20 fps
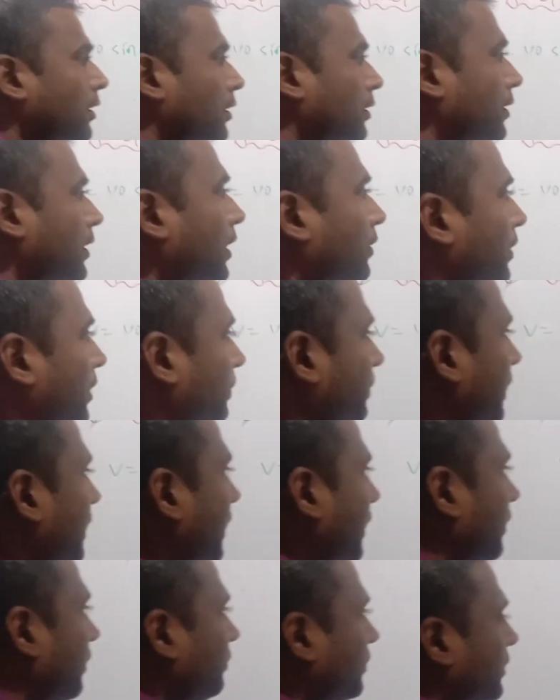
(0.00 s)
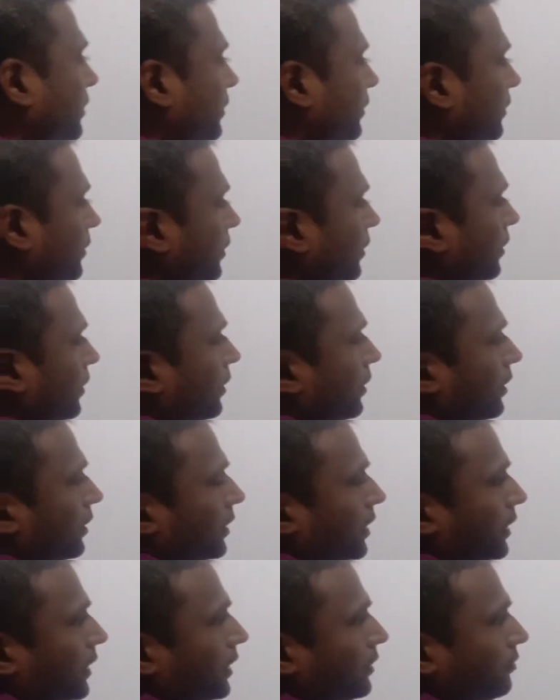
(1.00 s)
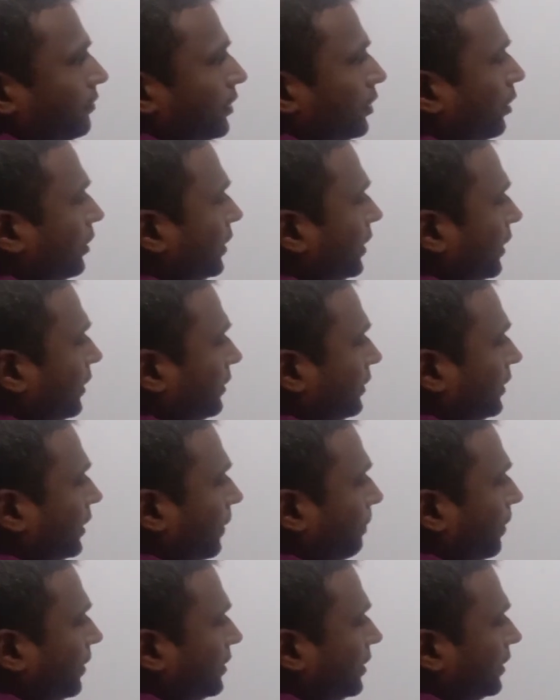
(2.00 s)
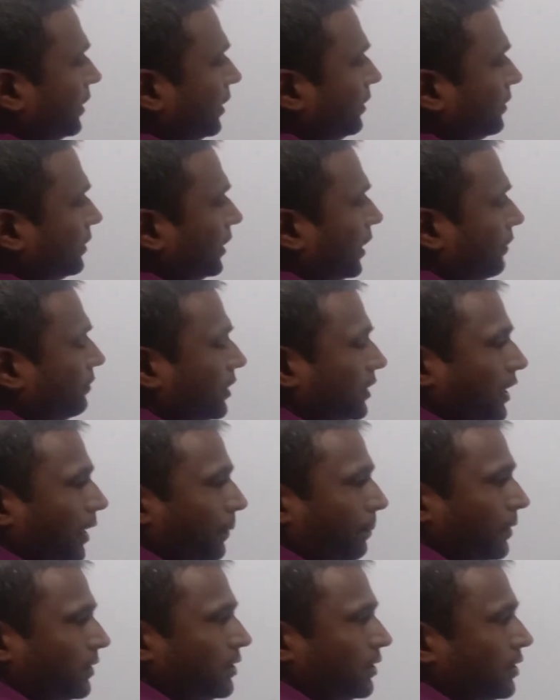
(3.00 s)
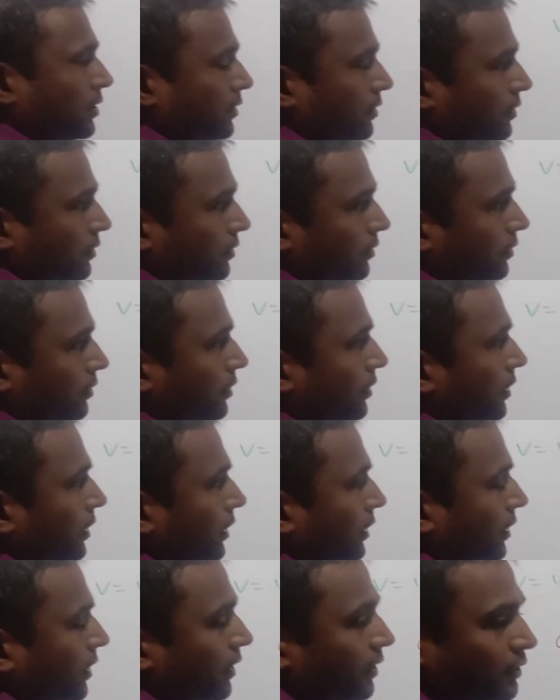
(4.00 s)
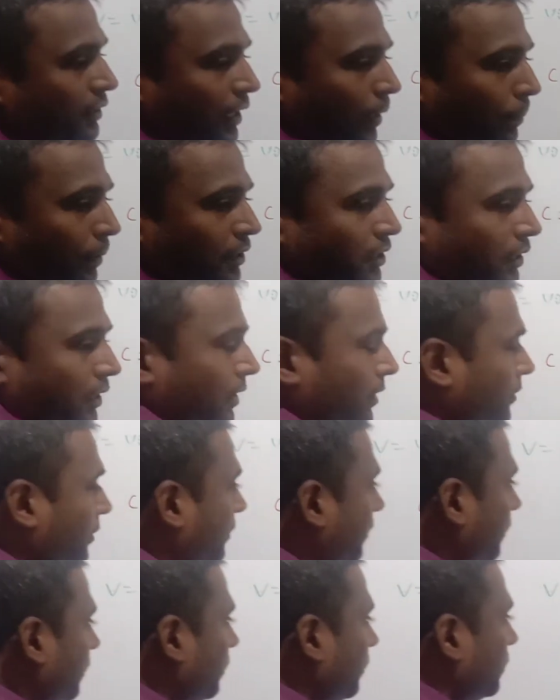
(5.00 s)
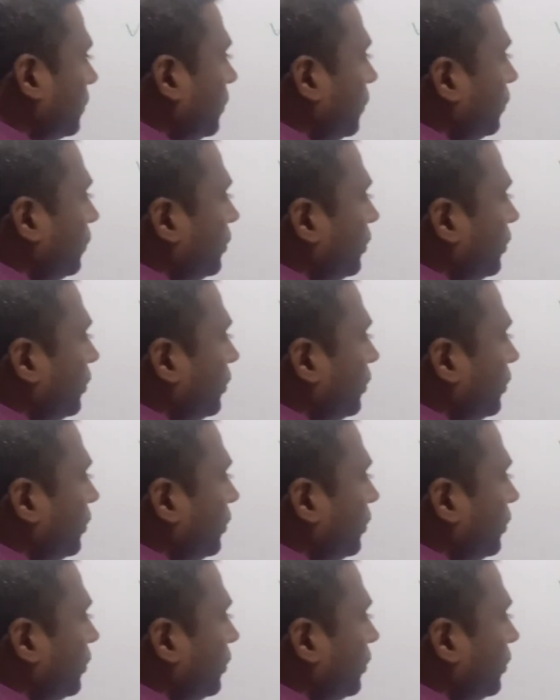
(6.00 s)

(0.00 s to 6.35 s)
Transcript: Now it becomes, that is, we know that capacitance of the capacitor, that is capacitor is equal to Q